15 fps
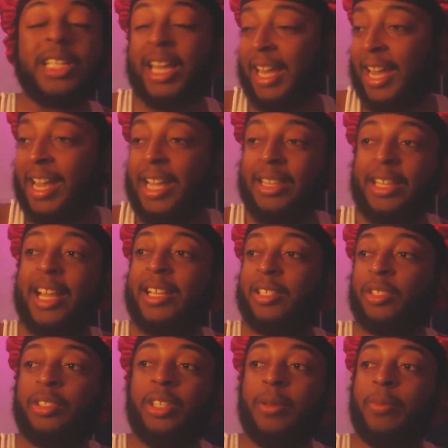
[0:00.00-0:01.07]
I hate
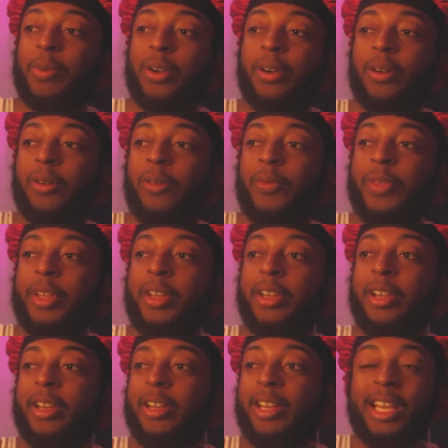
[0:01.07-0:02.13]
that shit, bro.
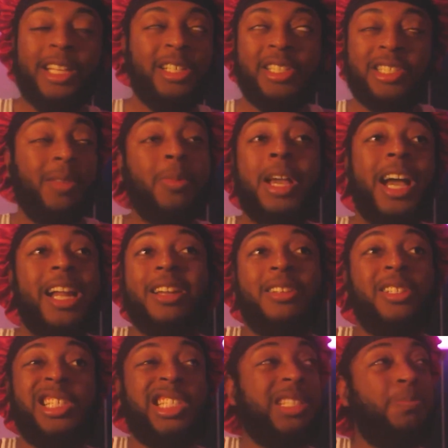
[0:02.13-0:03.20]
He's just some kind of
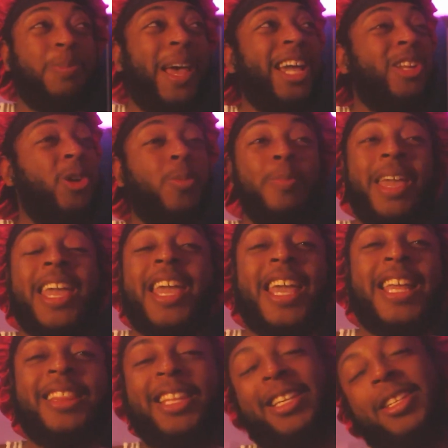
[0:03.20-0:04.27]

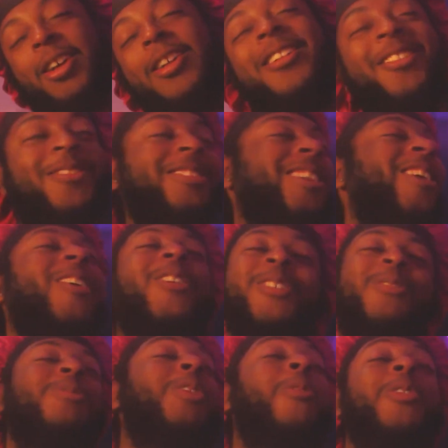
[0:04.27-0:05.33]
Spider-Man. Like, no,
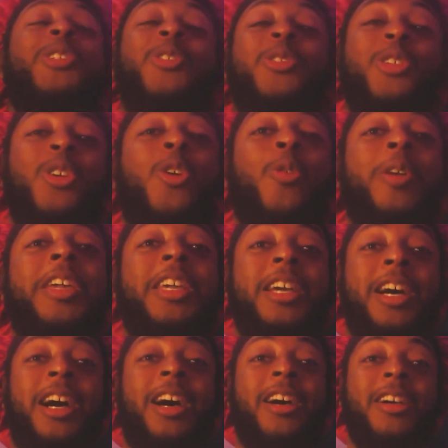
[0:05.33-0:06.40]
you know what you're doing.
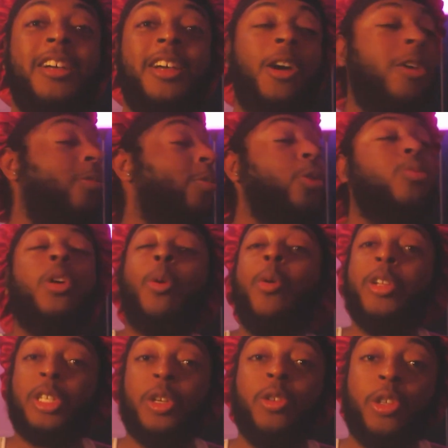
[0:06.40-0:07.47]
You know
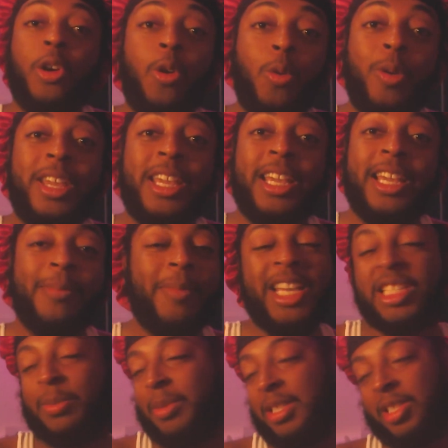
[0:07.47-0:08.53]
what you're doing. It
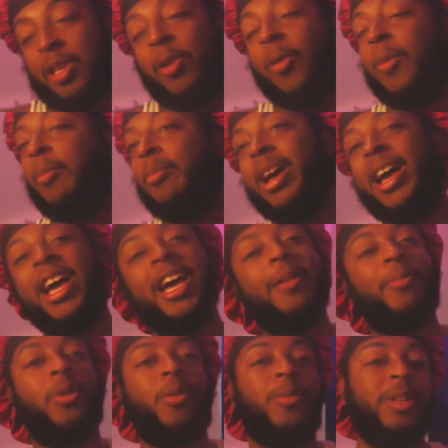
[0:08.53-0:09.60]
makes me so
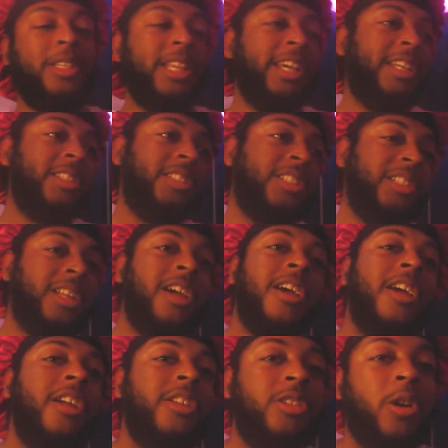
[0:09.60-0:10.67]
mad, bro, when niggas just
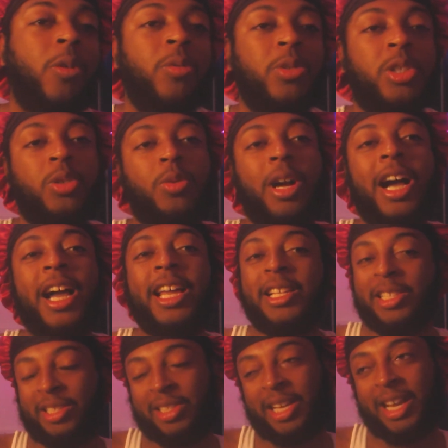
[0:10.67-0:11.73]
don't try
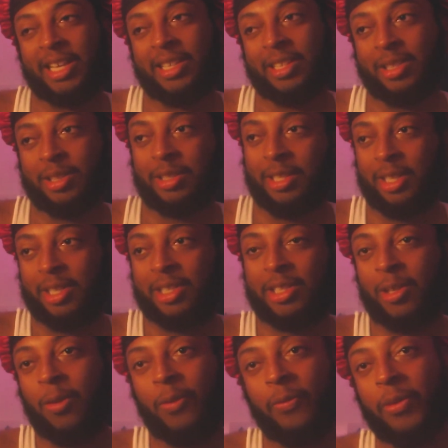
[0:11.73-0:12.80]
inside this shit. It's
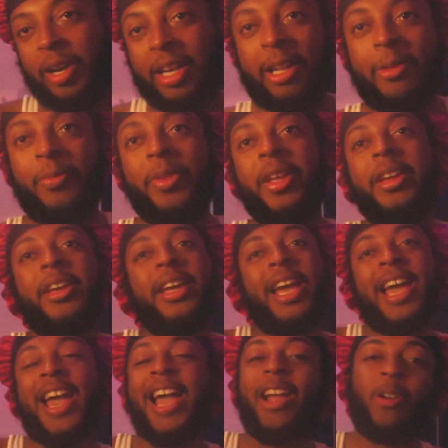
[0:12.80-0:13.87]
so
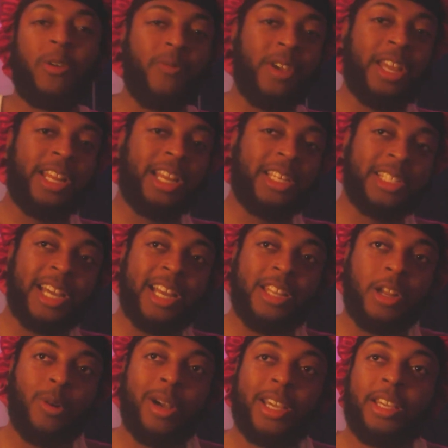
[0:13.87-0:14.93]
fucking aggravating, because I
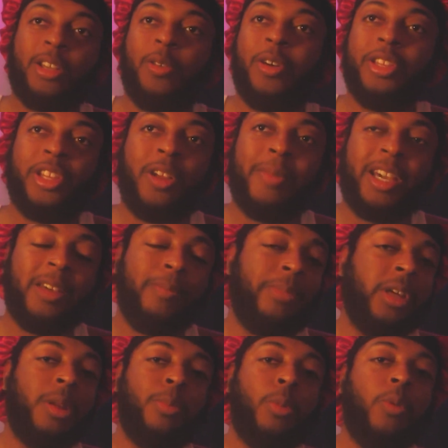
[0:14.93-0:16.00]
know I could go in there and make a
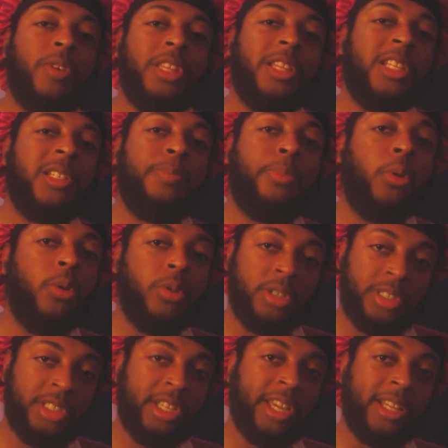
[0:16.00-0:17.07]
better movie than this
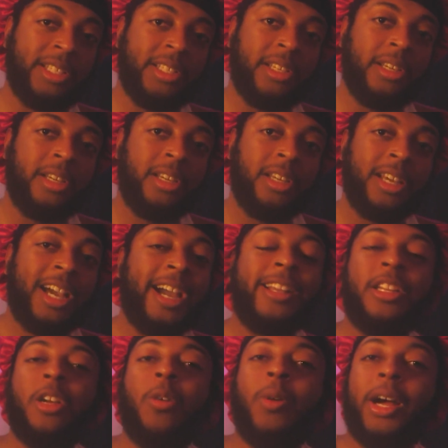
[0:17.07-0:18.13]
bullshit. I
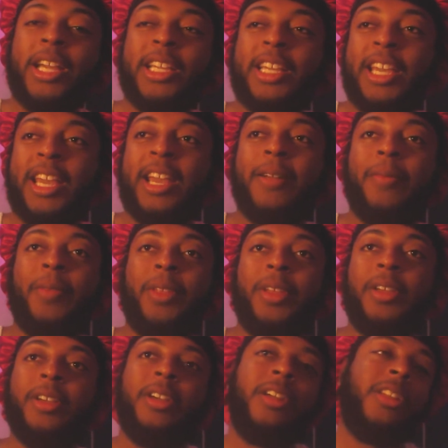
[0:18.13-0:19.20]
know I
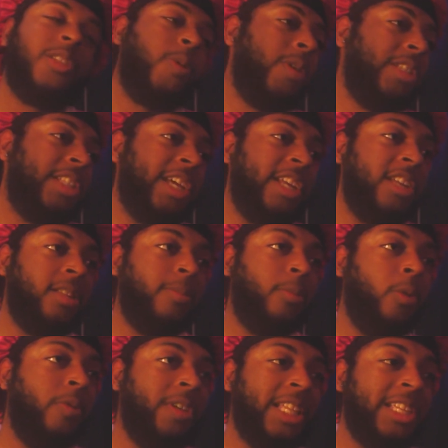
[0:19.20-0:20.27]
can. Towards the end of the
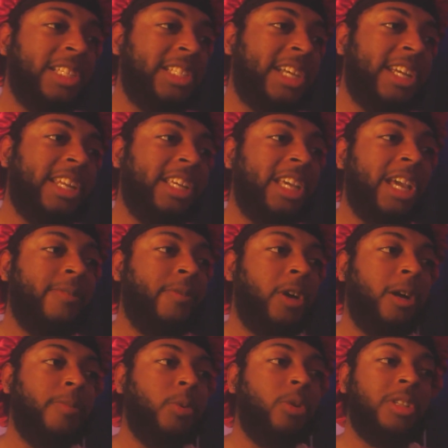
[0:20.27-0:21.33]
movie, they just kind of gave
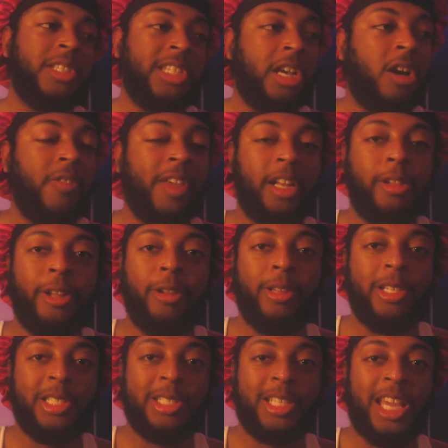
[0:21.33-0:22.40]
up. You could tell they
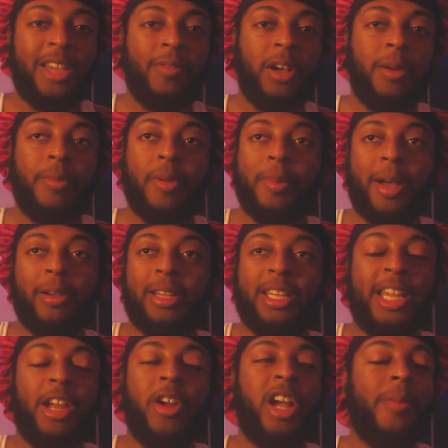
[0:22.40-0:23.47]
clearly just gave up about
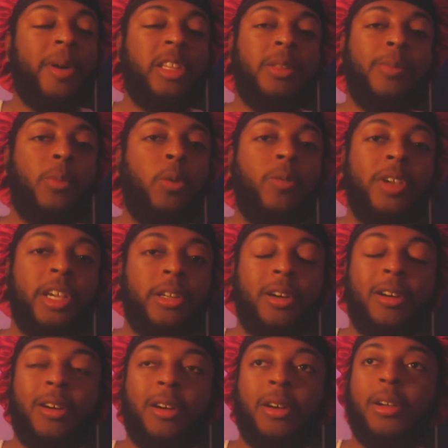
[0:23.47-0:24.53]
caring about the movie at
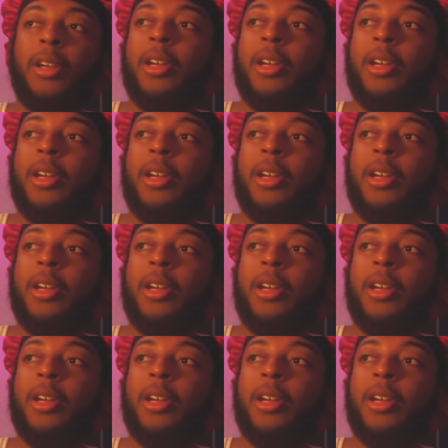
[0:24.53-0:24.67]
all.